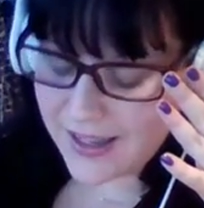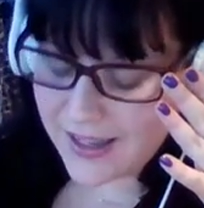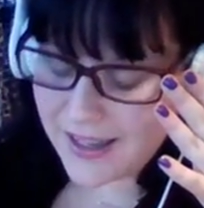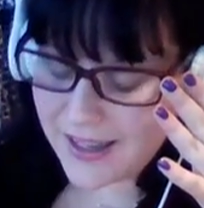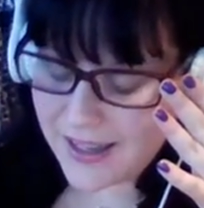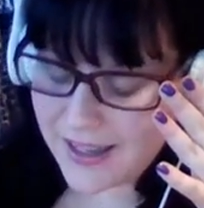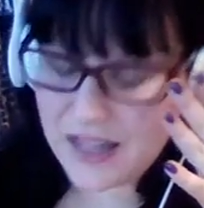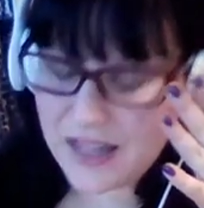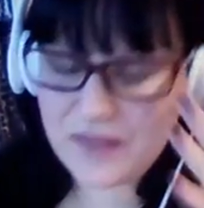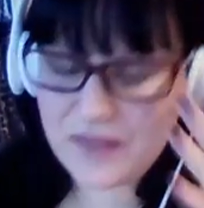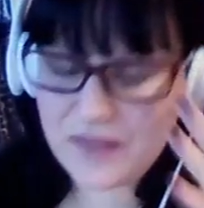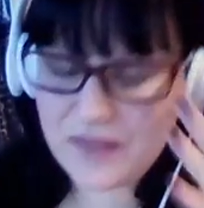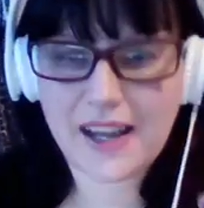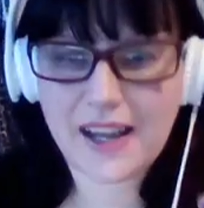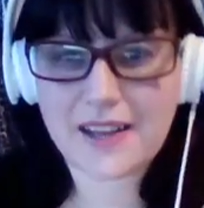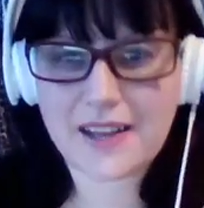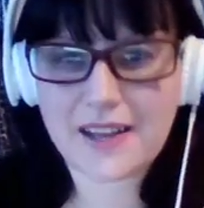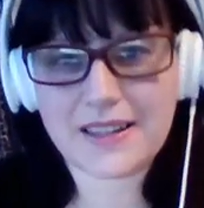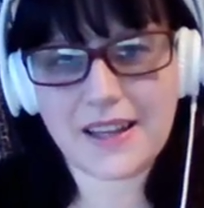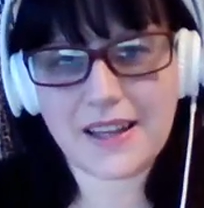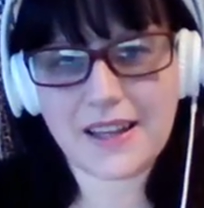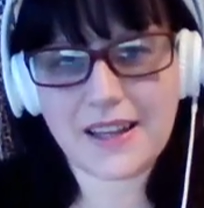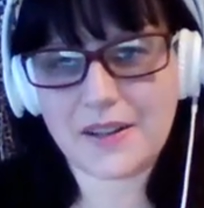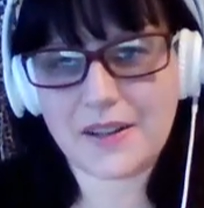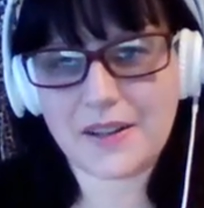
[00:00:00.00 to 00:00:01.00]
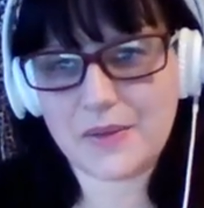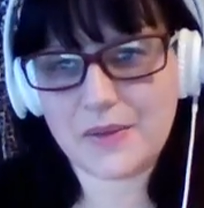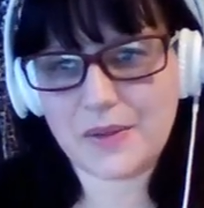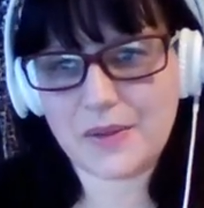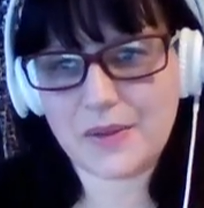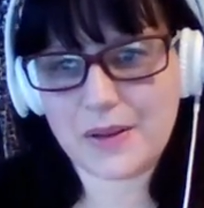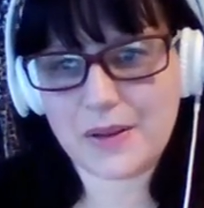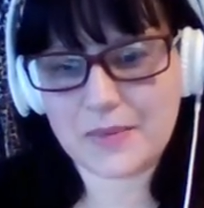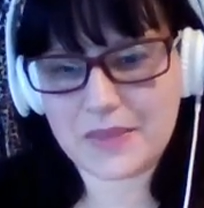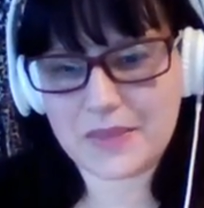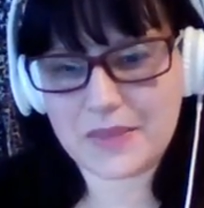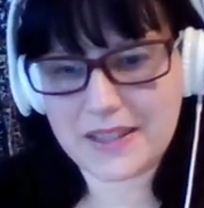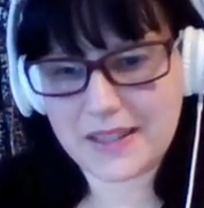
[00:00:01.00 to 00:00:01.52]
even as an adult,
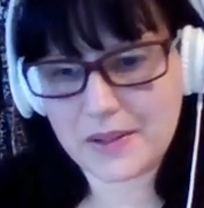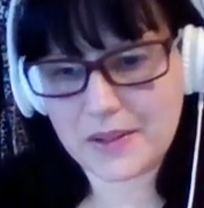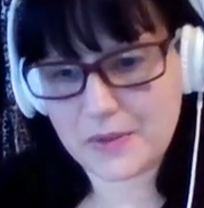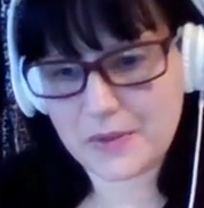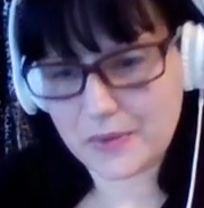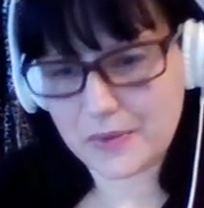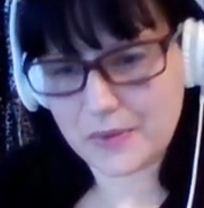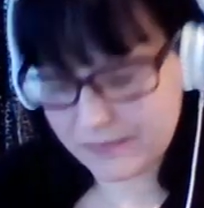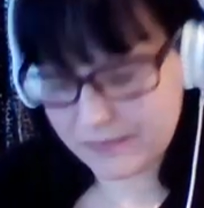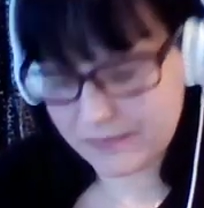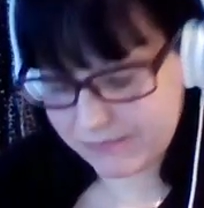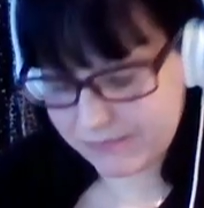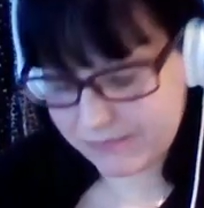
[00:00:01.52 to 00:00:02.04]
I'm still,